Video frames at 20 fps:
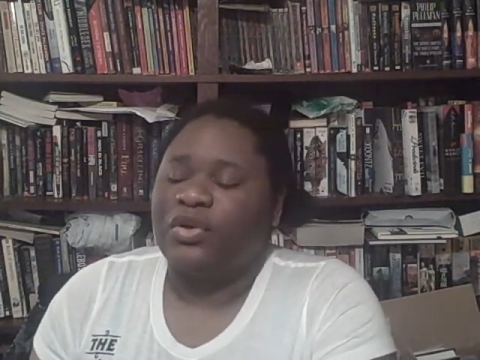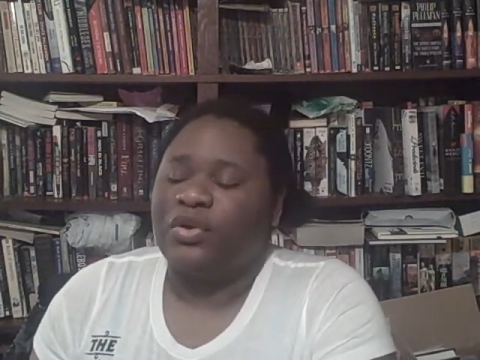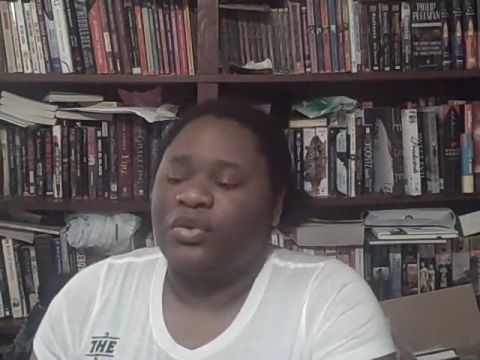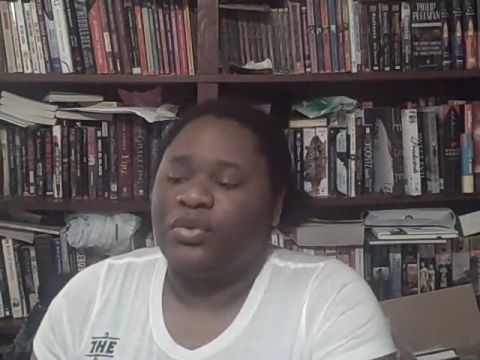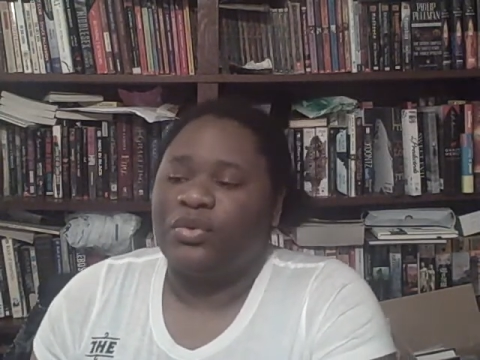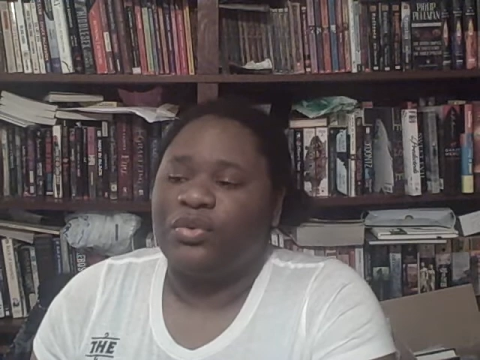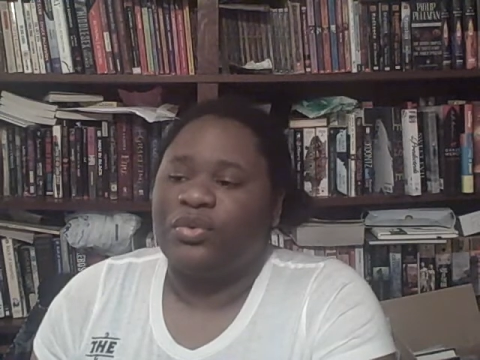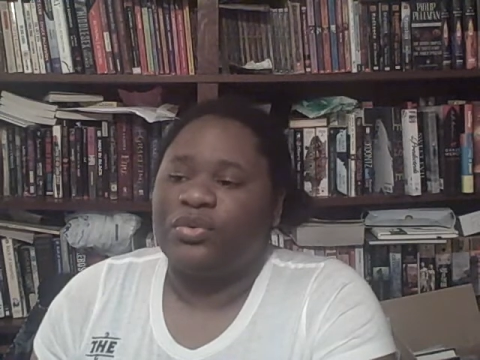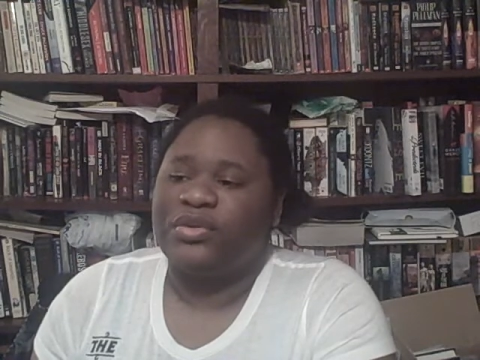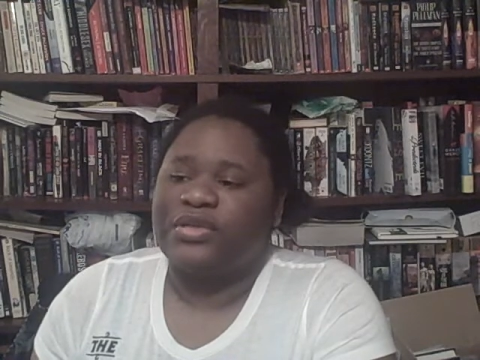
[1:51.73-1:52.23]

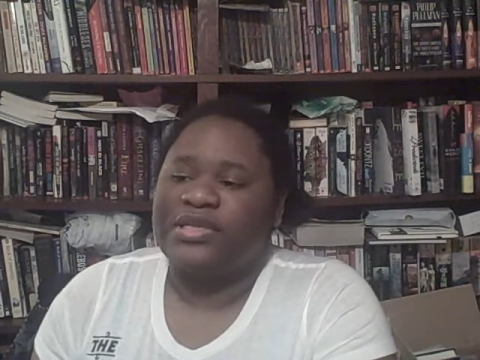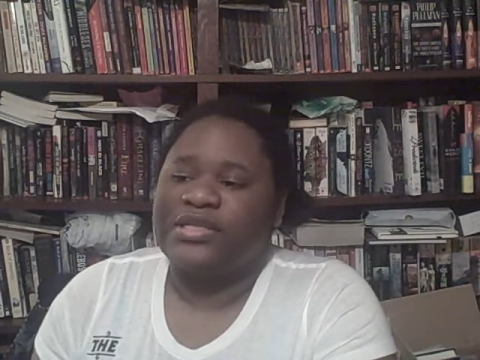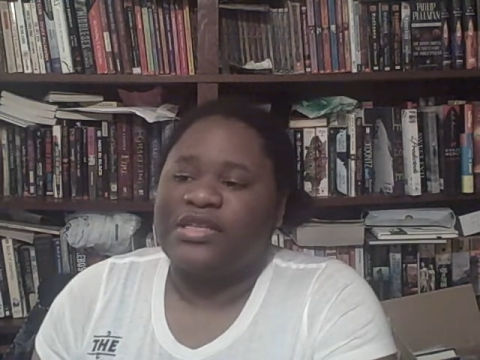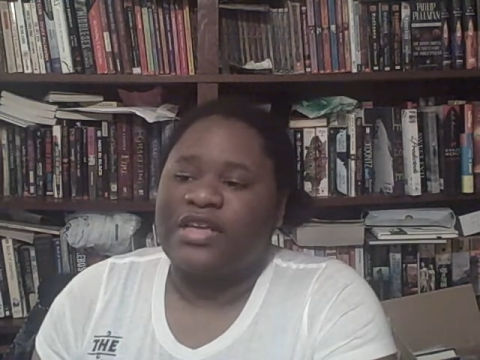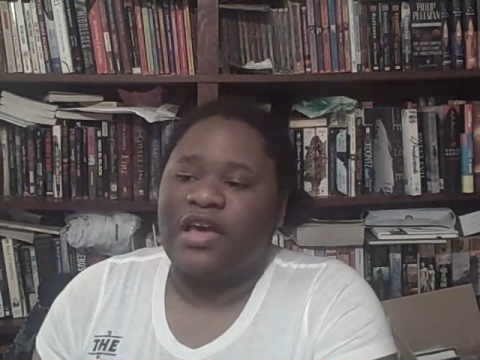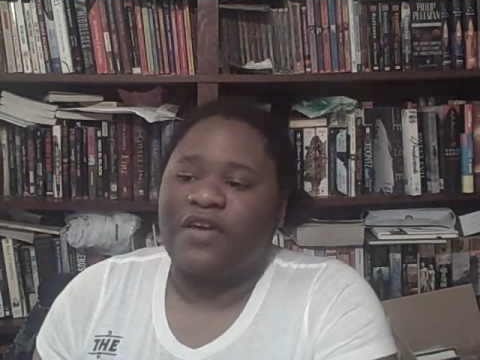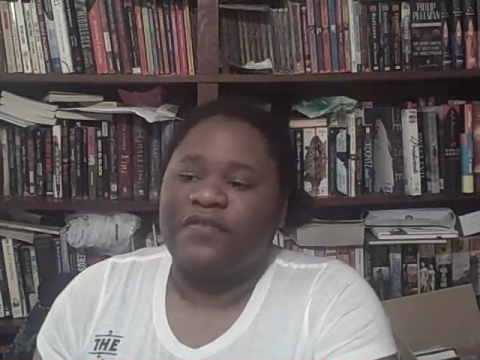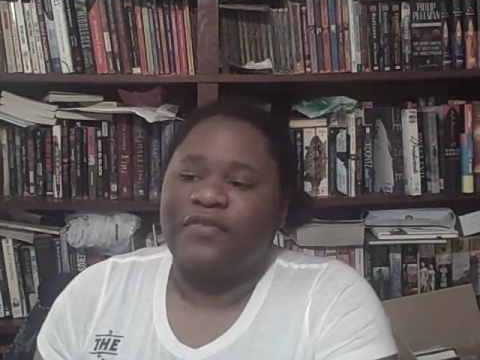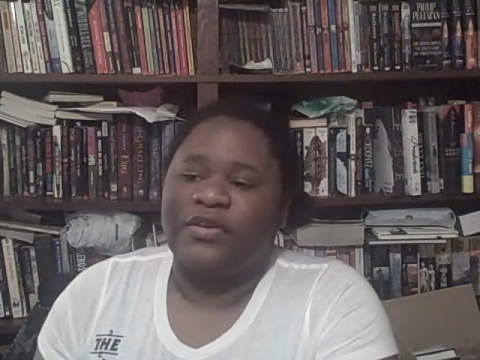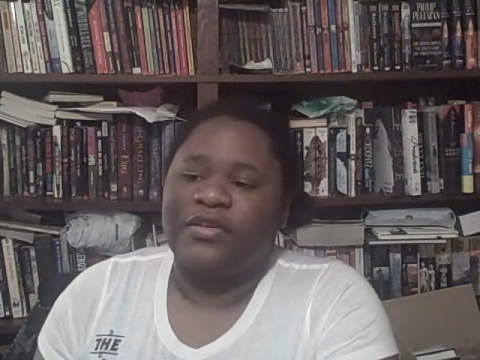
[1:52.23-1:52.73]
who
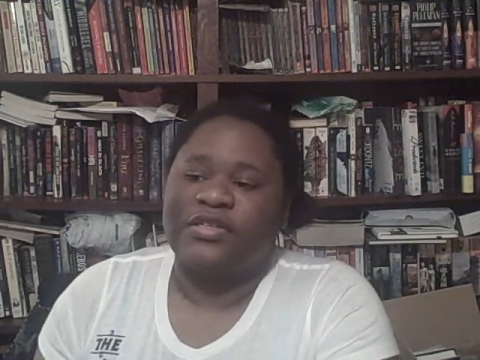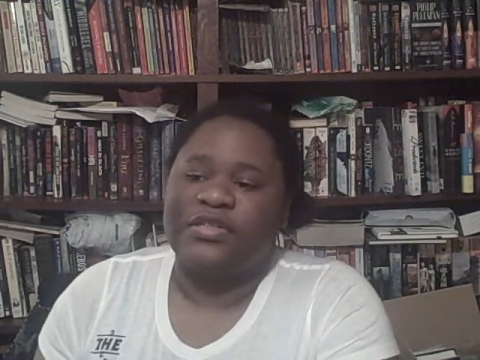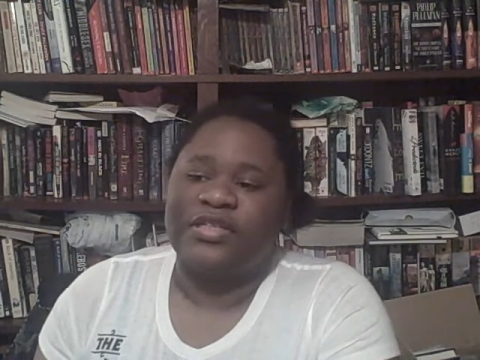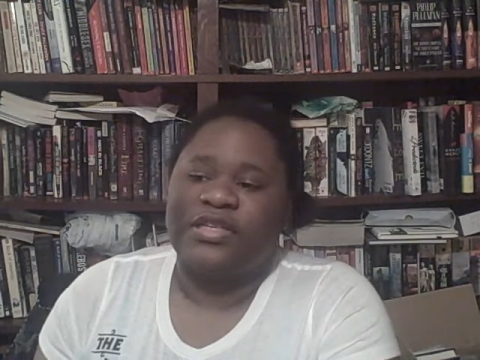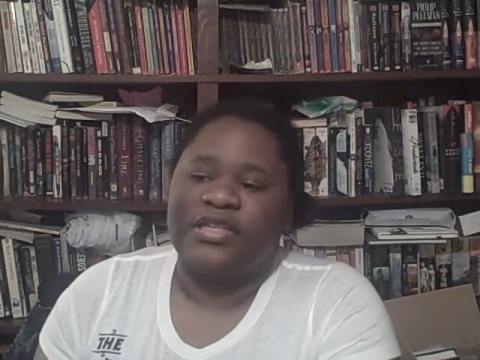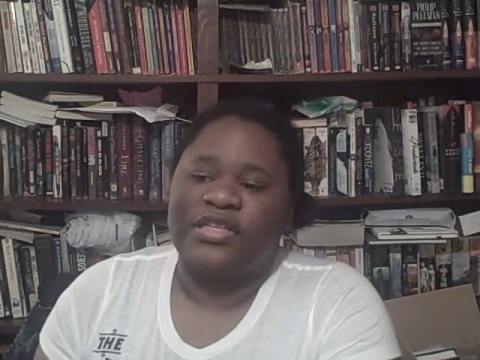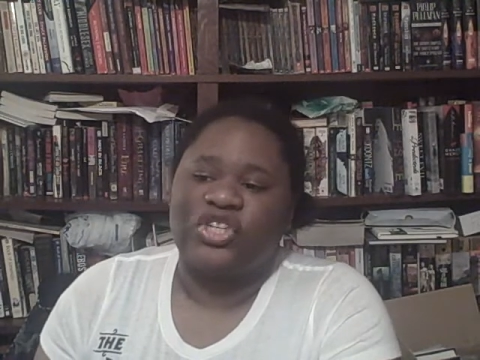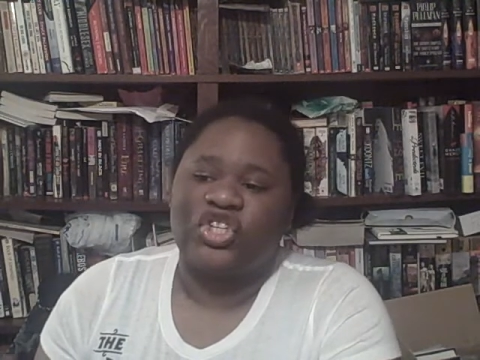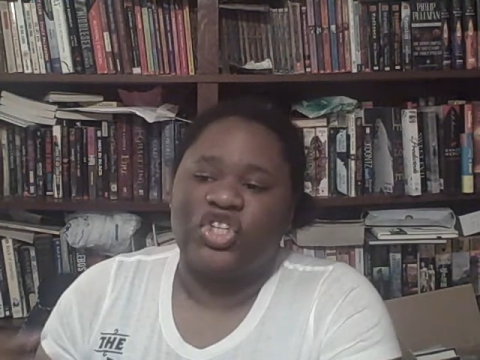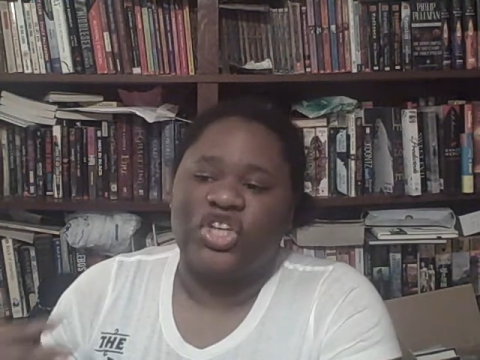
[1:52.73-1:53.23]
discovers
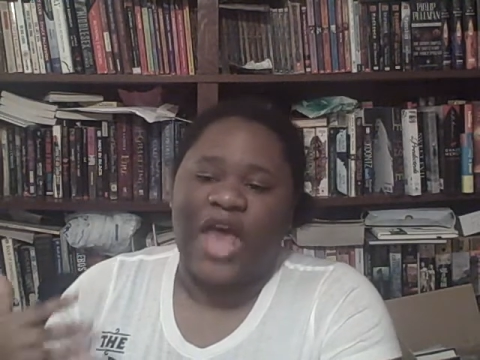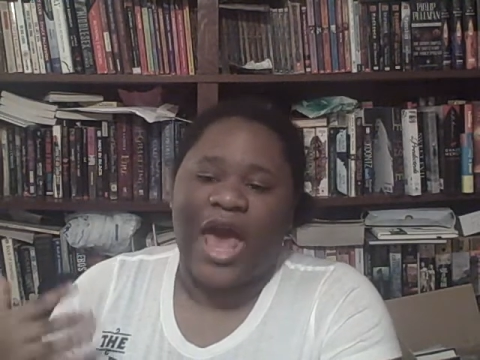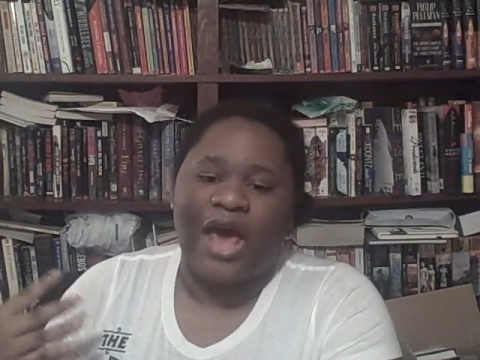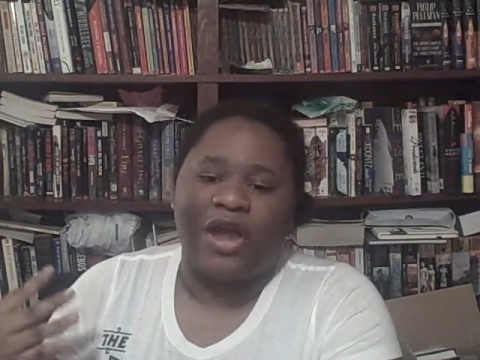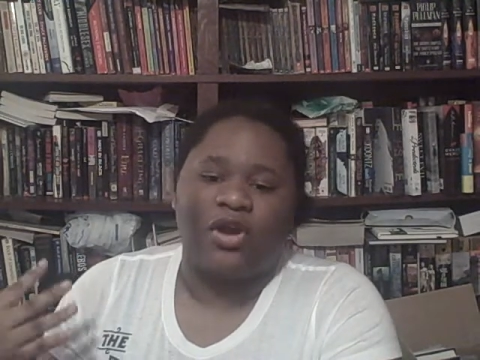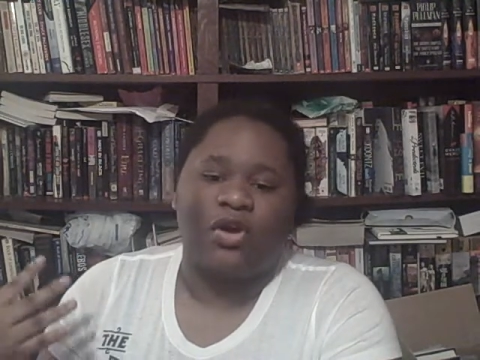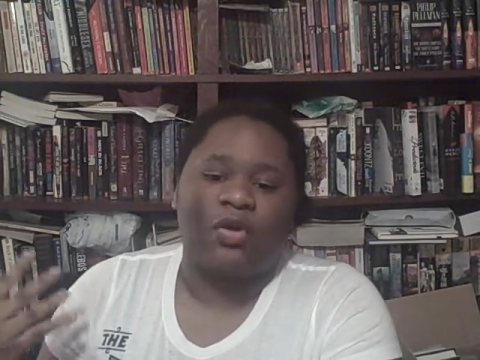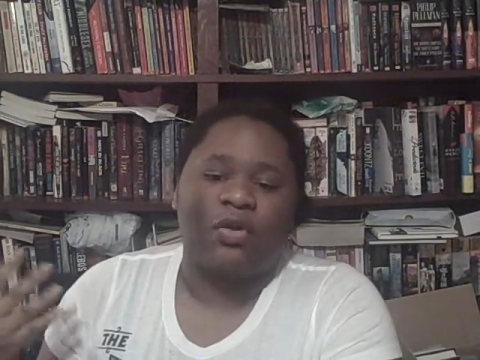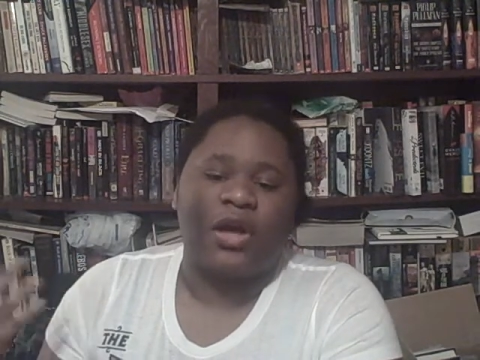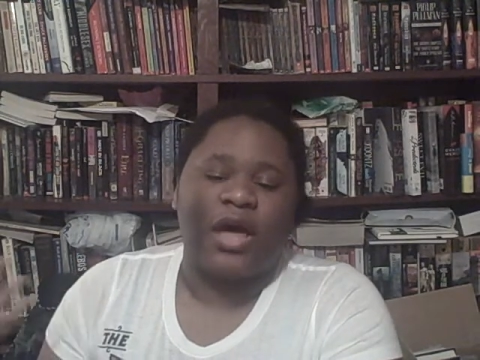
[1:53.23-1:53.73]
this shadow